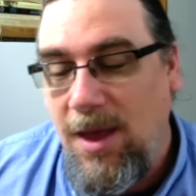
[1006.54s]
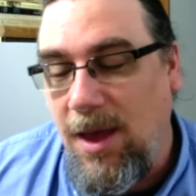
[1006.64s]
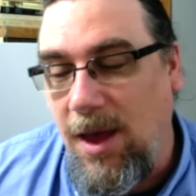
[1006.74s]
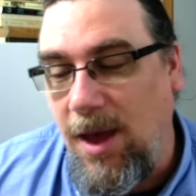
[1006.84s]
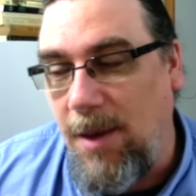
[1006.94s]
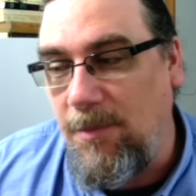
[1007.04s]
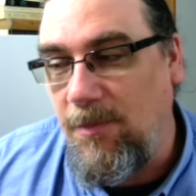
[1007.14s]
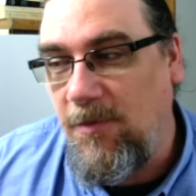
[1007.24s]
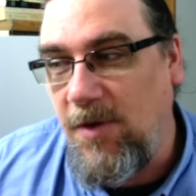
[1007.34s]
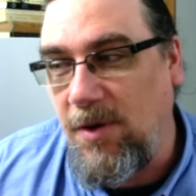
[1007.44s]

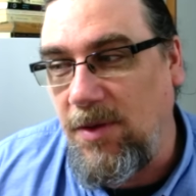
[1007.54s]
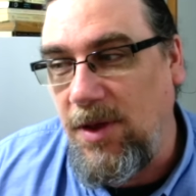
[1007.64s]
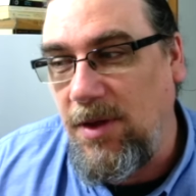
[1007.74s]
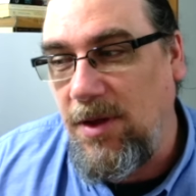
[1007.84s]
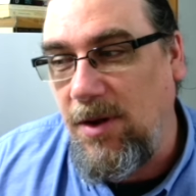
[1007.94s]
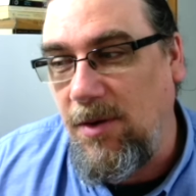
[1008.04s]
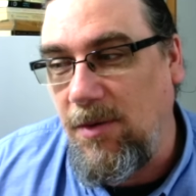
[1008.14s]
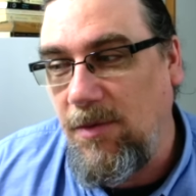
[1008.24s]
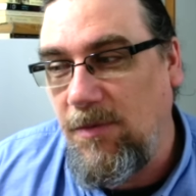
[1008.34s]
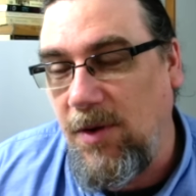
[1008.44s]
Um, fairly, you
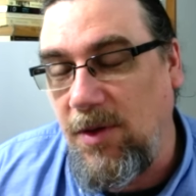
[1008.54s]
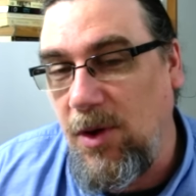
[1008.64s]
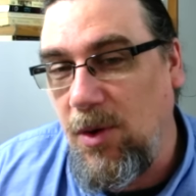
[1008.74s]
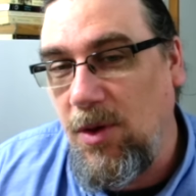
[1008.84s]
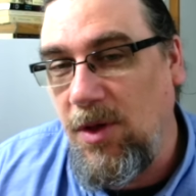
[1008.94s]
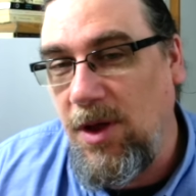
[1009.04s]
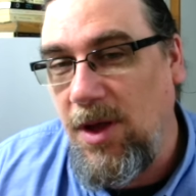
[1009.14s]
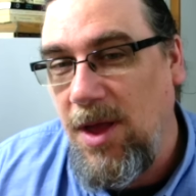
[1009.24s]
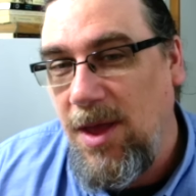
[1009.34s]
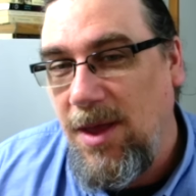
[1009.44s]
know, fairly
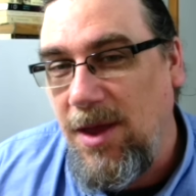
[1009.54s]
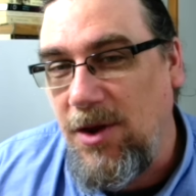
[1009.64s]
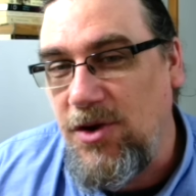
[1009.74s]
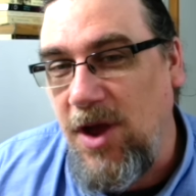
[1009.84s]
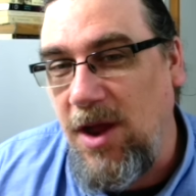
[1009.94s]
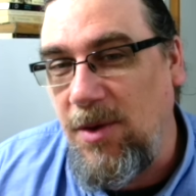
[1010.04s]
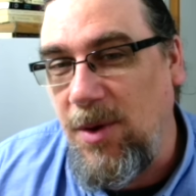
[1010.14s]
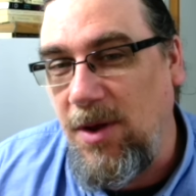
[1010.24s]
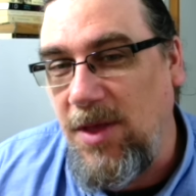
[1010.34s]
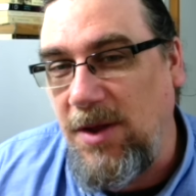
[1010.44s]
early in
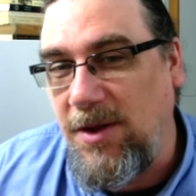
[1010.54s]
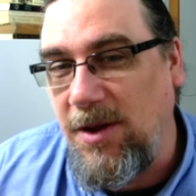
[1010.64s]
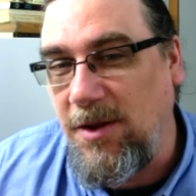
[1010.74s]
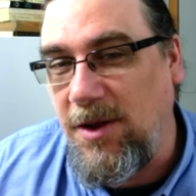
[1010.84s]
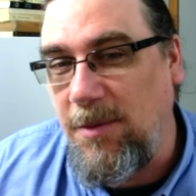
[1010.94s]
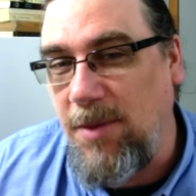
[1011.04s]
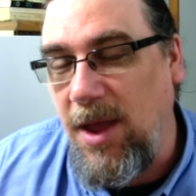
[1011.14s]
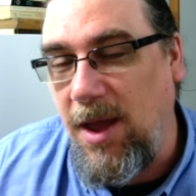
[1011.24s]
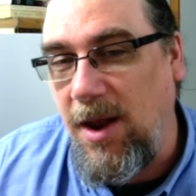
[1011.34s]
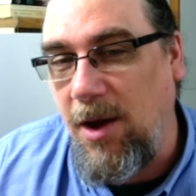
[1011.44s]
January. That didn't didn't
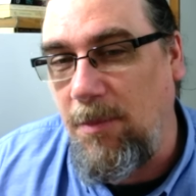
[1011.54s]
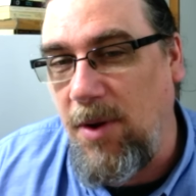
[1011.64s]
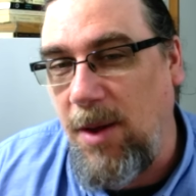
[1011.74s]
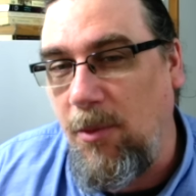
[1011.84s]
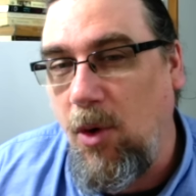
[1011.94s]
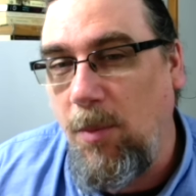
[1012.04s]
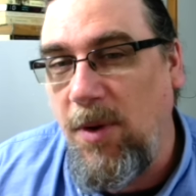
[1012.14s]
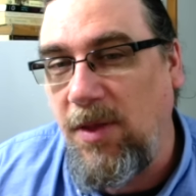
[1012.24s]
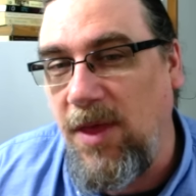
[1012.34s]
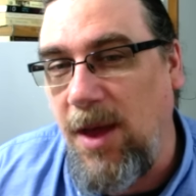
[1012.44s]
pan out, but I'm
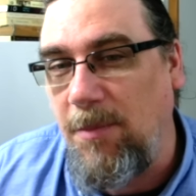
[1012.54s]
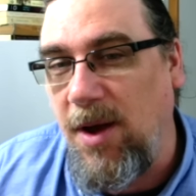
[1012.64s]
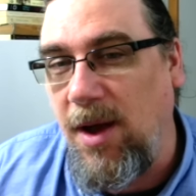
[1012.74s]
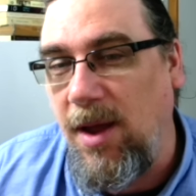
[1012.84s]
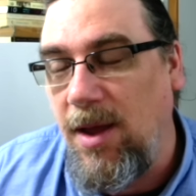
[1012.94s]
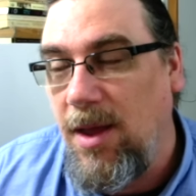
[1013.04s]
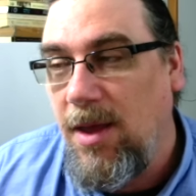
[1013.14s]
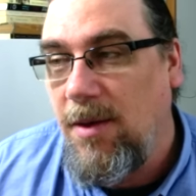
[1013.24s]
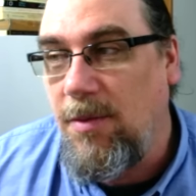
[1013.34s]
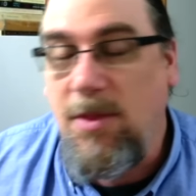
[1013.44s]
hoping that by
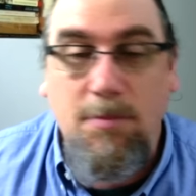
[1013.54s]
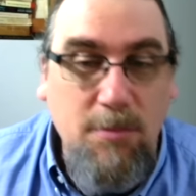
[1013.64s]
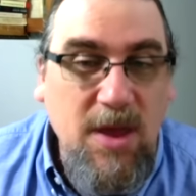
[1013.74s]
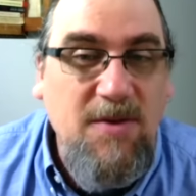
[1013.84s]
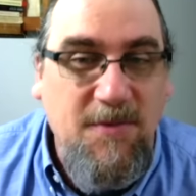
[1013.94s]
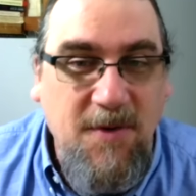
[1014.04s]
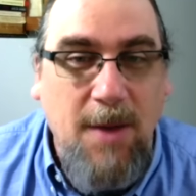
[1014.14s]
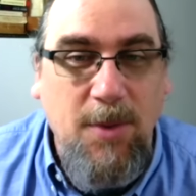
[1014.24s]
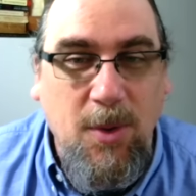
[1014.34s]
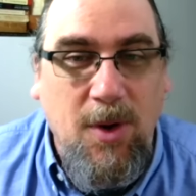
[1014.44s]

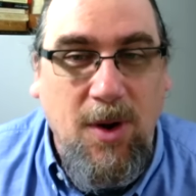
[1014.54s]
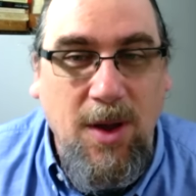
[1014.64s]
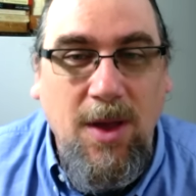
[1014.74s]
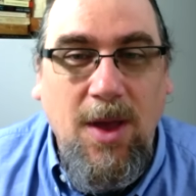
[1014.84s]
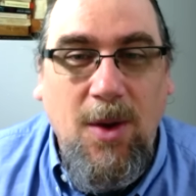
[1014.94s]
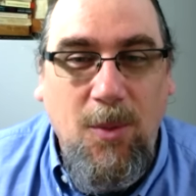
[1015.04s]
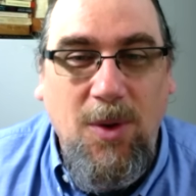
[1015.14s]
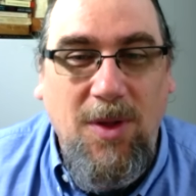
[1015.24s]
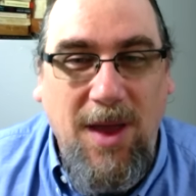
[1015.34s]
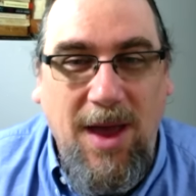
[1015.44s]
mid-February
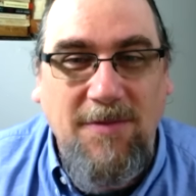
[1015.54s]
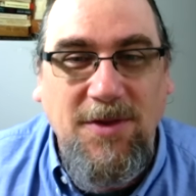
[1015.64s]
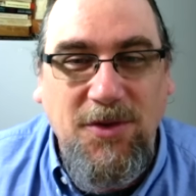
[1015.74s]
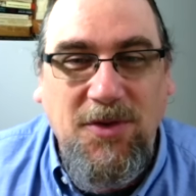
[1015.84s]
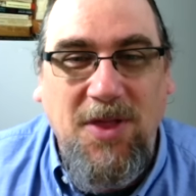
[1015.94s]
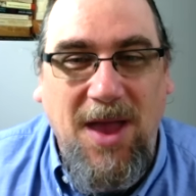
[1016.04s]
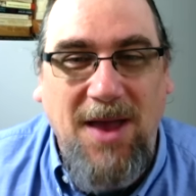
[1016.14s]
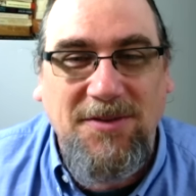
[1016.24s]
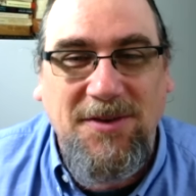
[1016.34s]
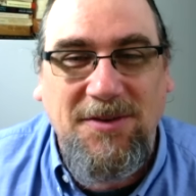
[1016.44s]
we'll have these
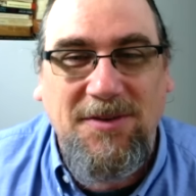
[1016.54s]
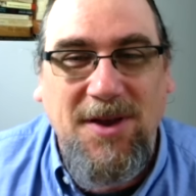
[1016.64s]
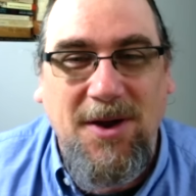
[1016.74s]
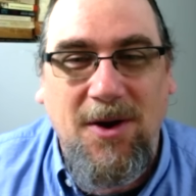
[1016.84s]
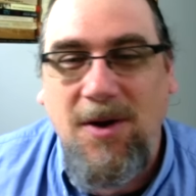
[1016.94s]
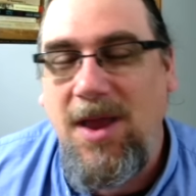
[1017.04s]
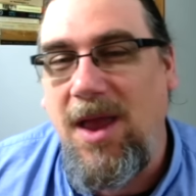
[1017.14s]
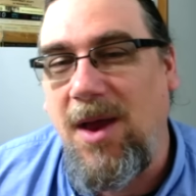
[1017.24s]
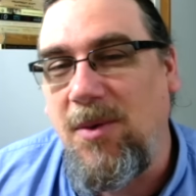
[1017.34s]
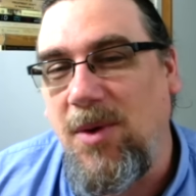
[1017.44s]
classes there
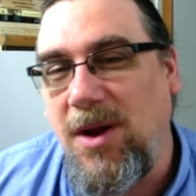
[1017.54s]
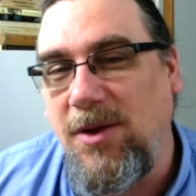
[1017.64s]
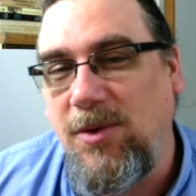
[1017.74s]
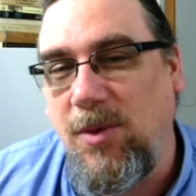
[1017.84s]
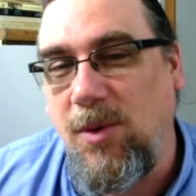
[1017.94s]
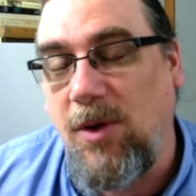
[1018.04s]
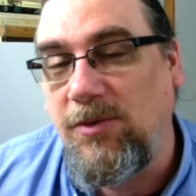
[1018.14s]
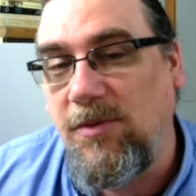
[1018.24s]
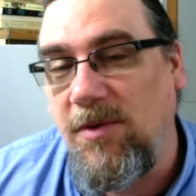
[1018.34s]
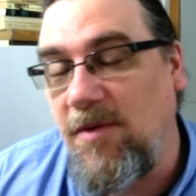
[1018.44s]
and ready to enroll.
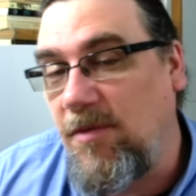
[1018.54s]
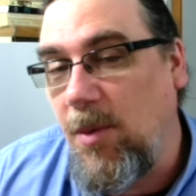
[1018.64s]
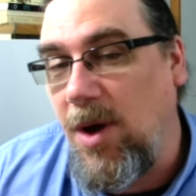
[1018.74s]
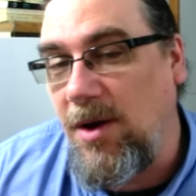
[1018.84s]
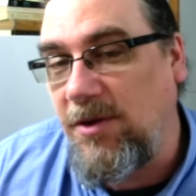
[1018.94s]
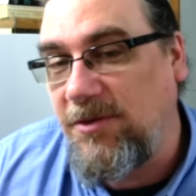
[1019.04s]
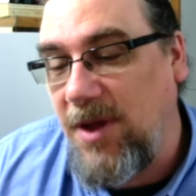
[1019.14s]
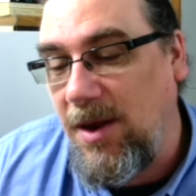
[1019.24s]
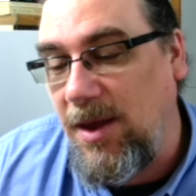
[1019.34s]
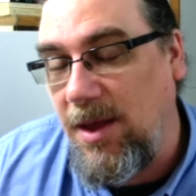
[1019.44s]
So if you've ever wanted to
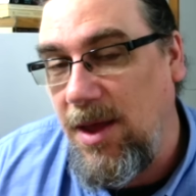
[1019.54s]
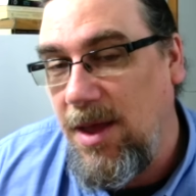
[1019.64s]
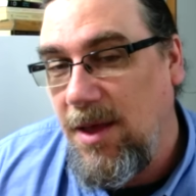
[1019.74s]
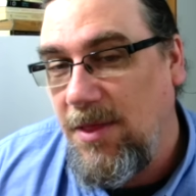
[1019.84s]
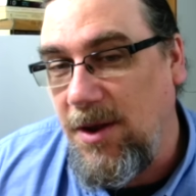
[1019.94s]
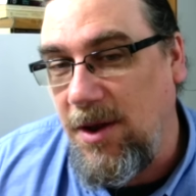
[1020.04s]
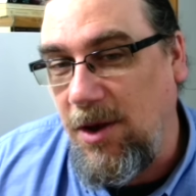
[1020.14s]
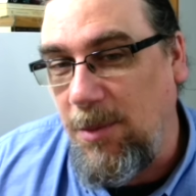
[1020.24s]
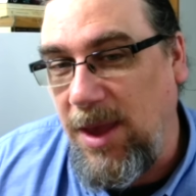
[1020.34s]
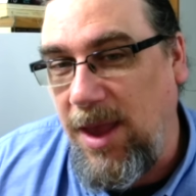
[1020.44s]
study the
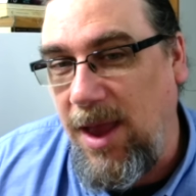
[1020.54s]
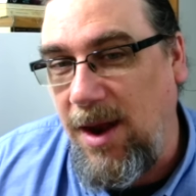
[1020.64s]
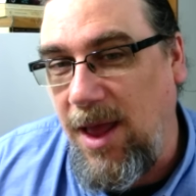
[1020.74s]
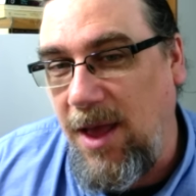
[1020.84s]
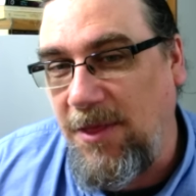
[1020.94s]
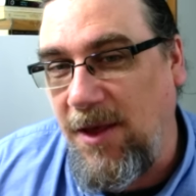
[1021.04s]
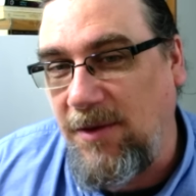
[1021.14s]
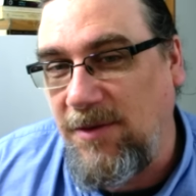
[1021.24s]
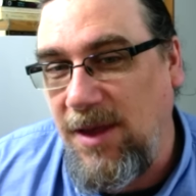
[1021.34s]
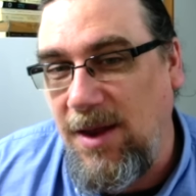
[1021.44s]
Nicomachean
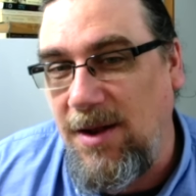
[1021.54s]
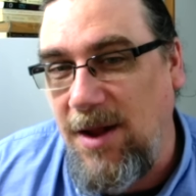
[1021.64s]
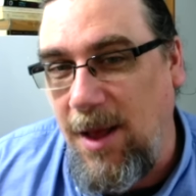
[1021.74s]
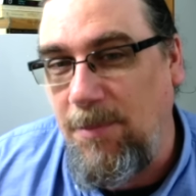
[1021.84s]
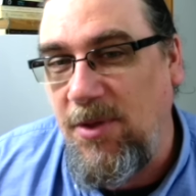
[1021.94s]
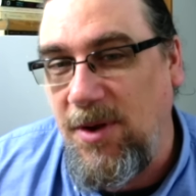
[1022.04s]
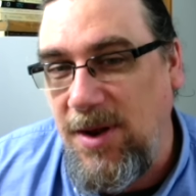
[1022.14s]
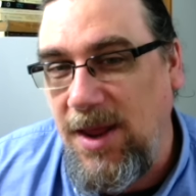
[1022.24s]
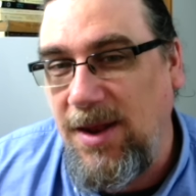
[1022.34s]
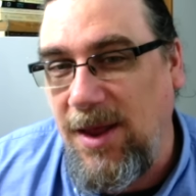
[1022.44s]
Ethics in depth and
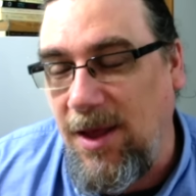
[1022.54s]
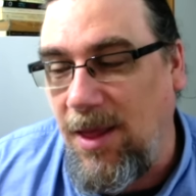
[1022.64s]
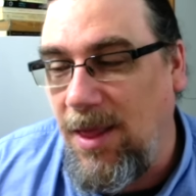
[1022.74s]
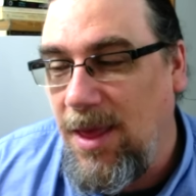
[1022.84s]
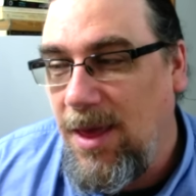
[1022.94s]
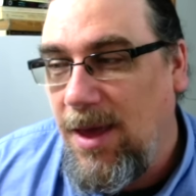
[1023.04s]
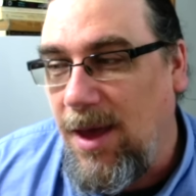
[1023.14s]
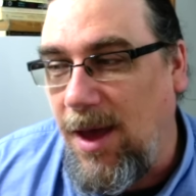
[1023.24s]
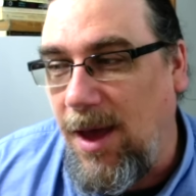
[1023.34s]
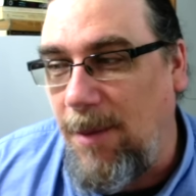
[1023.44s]
detail,
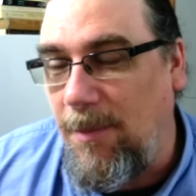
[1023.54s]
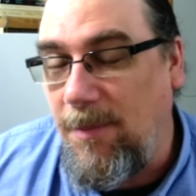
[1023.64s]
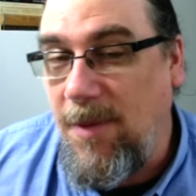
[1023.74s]
um,